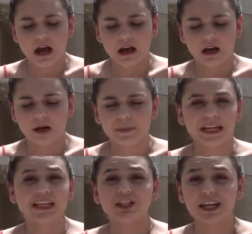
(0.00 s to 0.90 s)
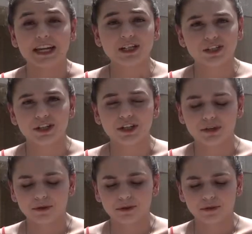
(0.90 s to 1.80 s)
Any change in
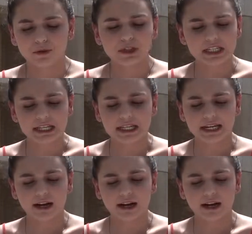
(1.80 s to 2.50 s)
her routine